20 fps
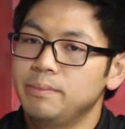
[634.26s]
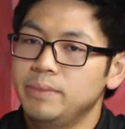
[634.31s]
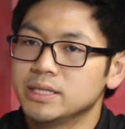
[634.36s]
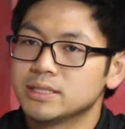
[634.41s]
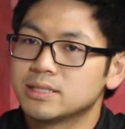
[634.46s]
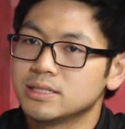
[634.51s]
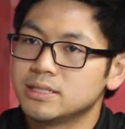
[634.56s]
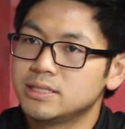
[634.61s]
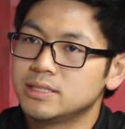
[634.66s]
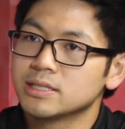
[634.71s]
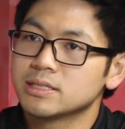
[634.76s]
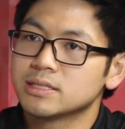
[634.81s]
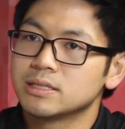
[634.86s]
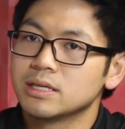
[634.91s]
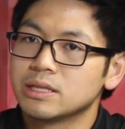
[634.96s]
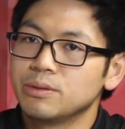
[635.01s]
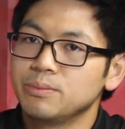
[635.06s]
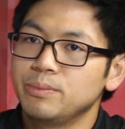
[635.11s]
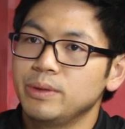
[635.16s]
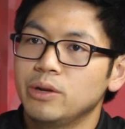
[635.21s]
been
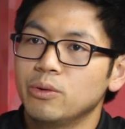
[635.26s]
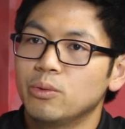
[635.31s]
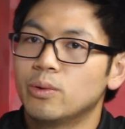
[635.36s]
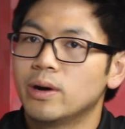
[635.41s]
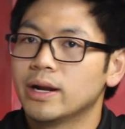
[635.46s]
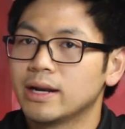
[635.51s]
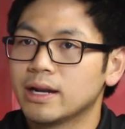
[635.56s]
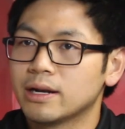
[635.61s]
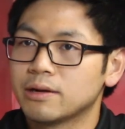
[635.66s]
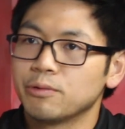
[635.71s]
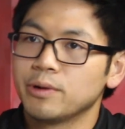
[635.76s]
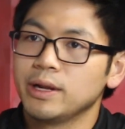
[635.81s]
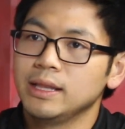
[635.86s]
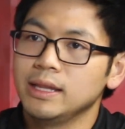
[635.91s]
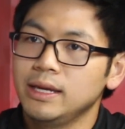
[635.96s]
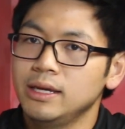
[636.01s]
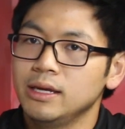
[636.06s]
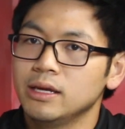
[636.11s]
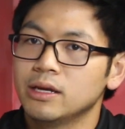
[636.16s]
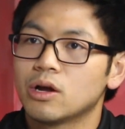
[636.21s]
suggested to be the one that
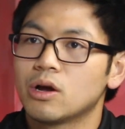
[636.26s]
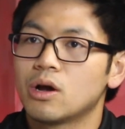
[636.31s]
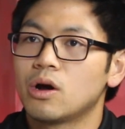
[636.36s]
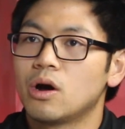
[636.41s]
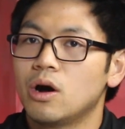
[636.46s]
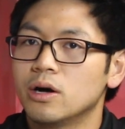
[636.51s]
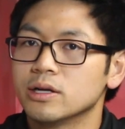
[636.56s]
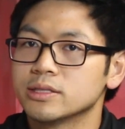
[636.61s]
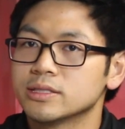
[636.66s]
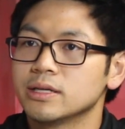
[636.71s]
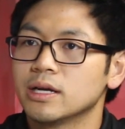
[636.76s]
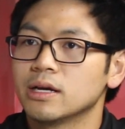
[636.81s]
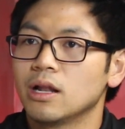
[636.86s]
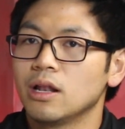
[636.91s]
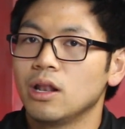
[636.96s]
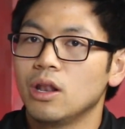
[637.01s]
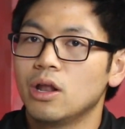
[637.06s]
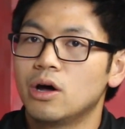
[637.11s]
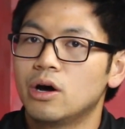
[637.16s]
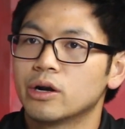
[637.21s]
really causing
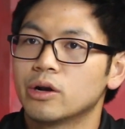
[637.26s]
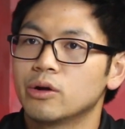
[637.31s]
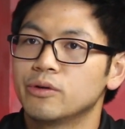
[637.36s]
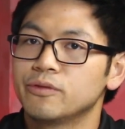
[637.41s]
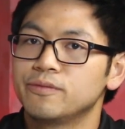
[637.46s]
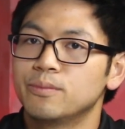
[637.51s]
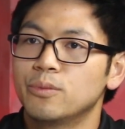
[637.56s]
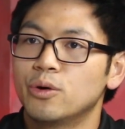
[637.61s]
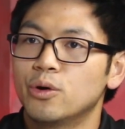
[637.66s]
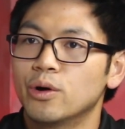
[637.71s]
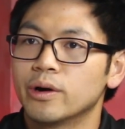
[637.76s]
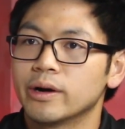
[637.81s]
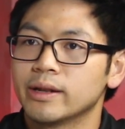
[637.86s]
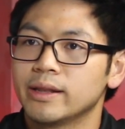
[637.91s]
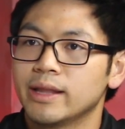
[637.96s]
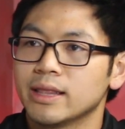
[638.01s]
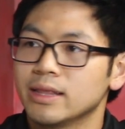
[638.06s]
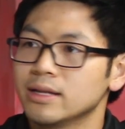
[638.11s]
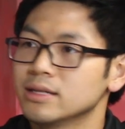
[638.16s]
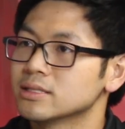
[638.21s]
a lot of more
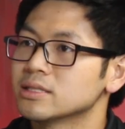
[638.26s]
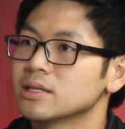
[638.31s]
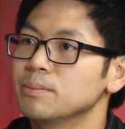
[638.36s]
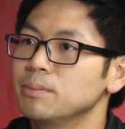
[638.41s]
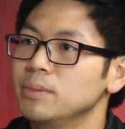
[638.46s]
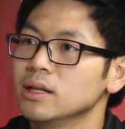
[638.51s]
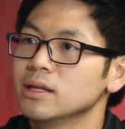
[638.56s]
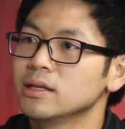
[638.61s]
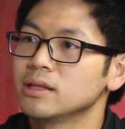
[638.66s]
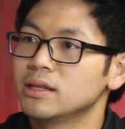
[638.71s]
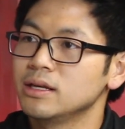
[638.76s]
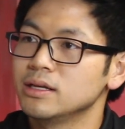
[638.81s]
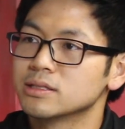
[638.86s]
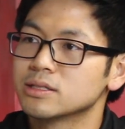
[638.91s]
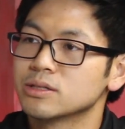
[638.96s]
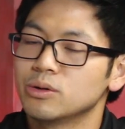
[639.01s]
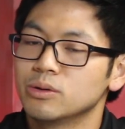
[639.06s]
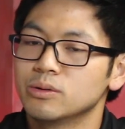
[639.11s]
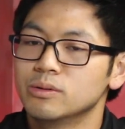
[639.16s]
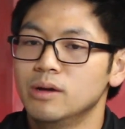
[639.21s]
that instability
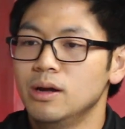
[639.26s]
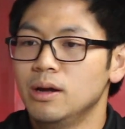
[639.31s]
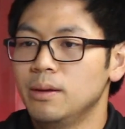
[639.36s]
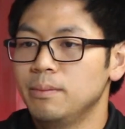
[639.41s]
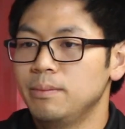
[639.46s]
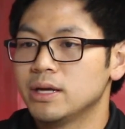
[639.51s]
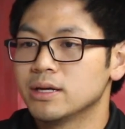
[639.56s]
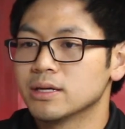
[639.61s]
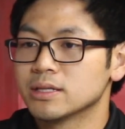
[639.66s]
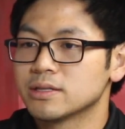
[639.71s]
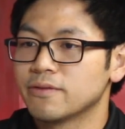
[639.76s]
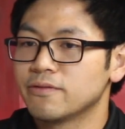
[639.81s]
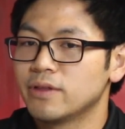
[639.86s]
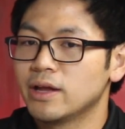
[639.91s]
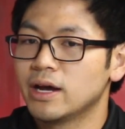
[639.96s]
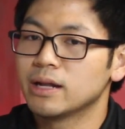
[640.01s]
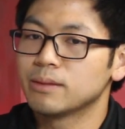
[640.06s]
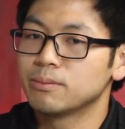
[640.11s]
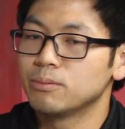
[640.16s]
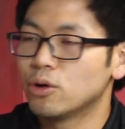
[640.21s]
so because of
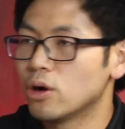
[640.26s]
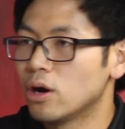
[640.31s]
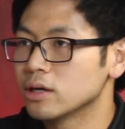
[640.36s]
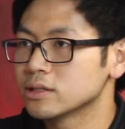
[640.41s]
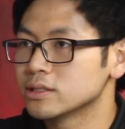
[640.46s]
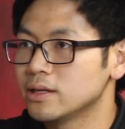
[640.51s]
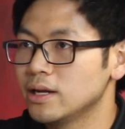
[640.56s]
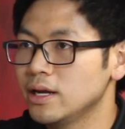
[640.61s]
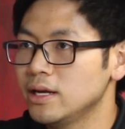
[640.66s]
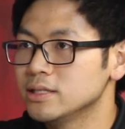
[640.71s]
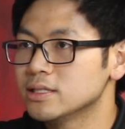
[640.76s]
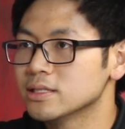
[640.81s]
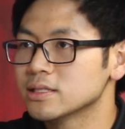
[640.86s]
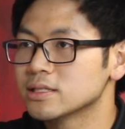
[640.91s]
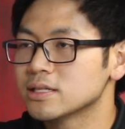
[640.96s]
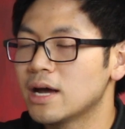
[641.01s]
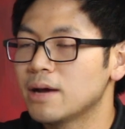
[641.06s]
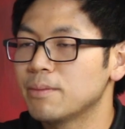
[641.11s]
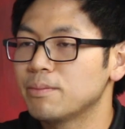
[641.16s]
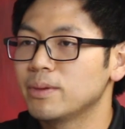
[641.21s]
that more
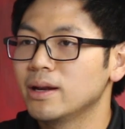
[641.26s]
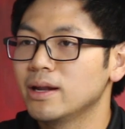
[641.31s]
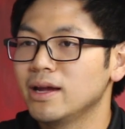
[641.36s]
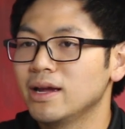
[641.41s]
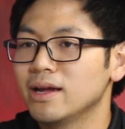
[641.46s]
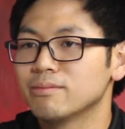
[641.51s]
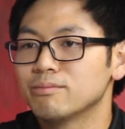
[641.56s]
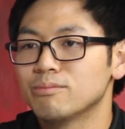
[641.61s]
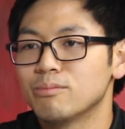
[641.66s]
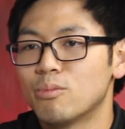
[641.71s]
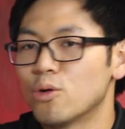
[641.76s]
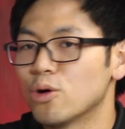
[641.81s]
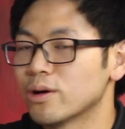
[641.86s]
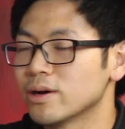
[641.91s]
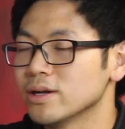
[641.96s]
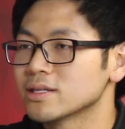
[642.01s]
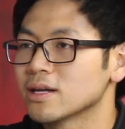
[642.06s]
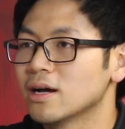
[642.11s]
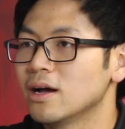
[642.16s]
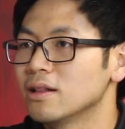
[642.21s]
oxidations happening more
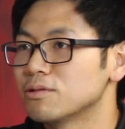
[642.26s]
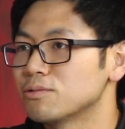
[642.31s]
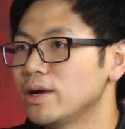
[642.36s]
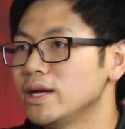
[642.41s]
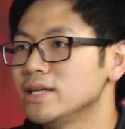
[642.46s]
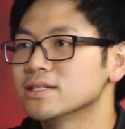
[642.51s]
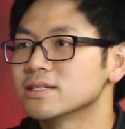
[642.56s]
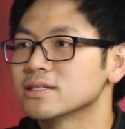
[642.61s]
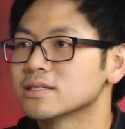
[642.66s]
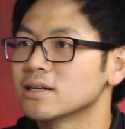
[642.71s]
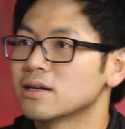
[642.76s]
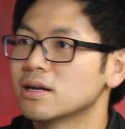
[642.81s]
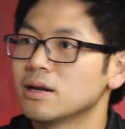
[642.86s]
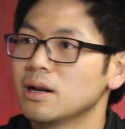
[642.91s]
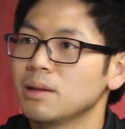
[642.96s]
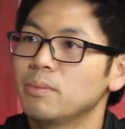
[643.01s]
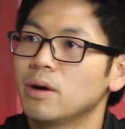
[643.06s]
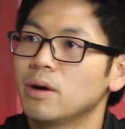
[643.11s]
discoloration suddenly